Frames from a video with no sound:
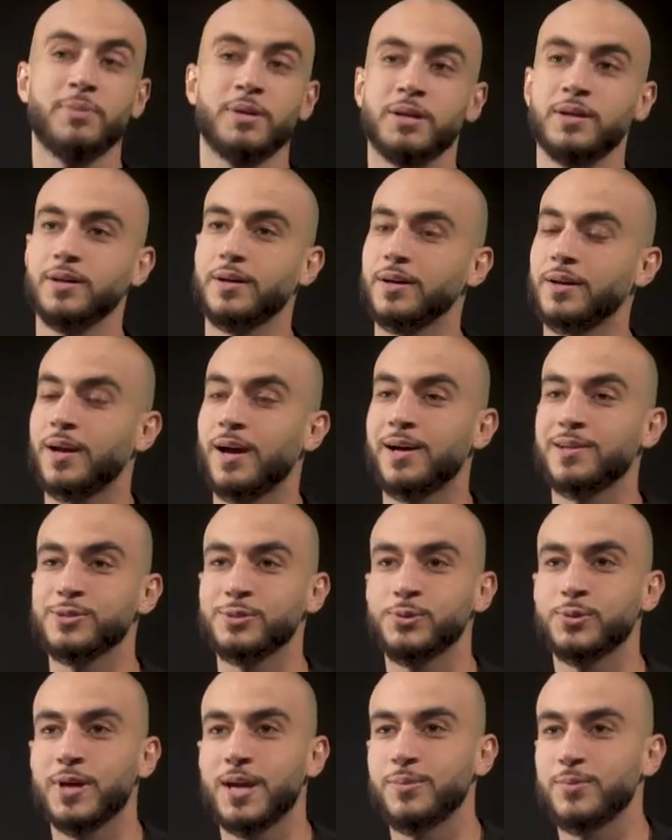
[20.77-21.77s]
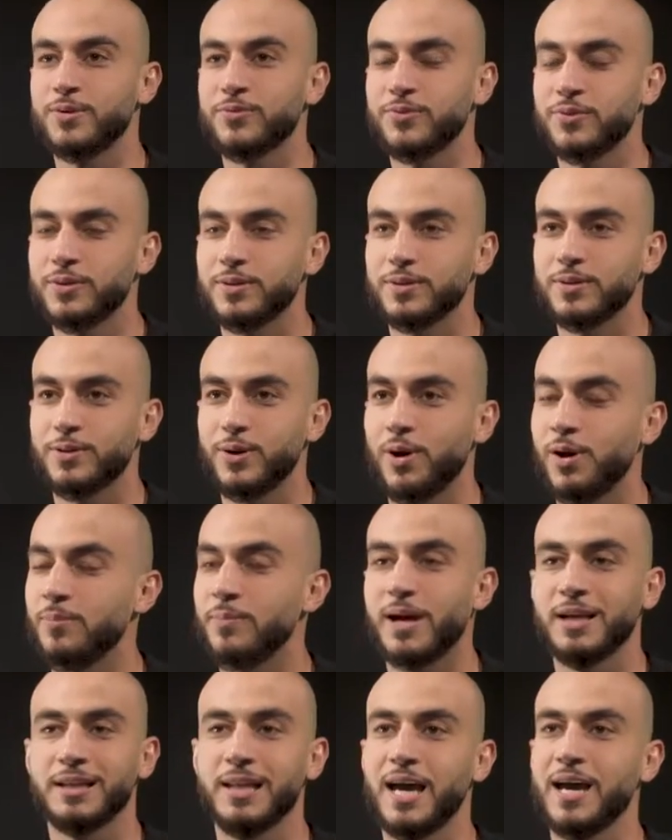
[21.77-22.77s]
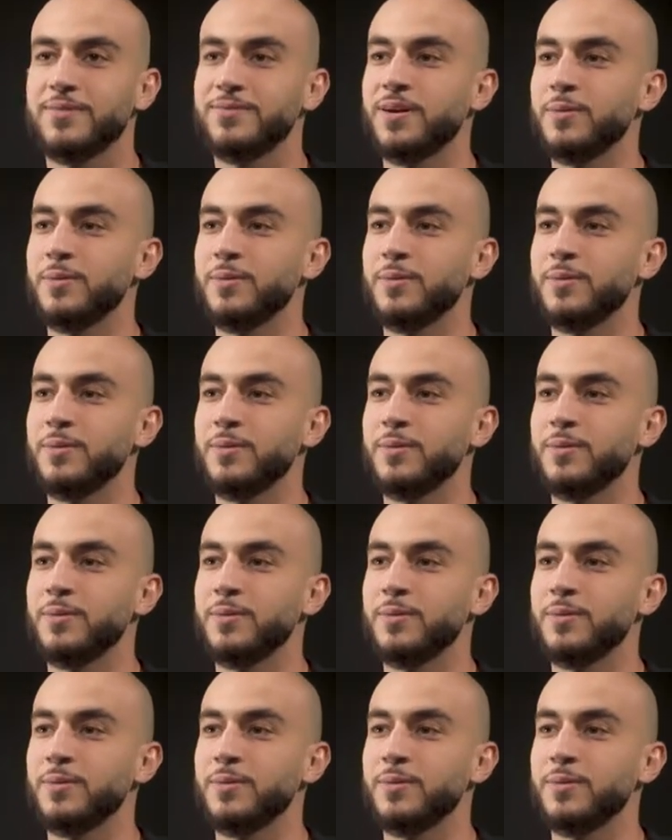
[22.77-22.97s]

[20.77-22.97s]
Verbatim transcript: been a console gamer for all my life.